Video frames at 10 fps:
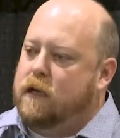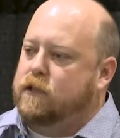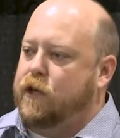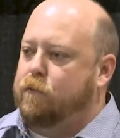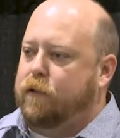
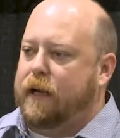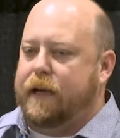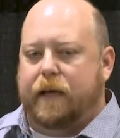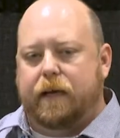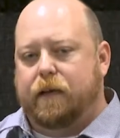So you plug it
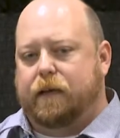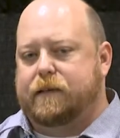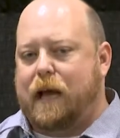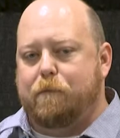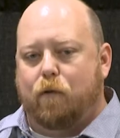in, you
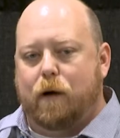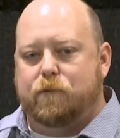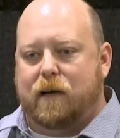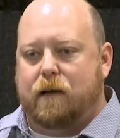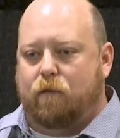type a
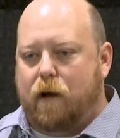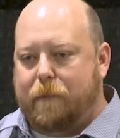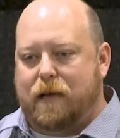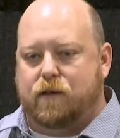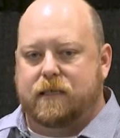web
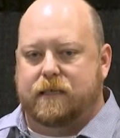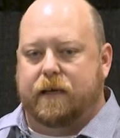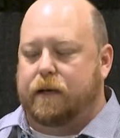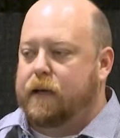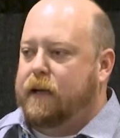address in,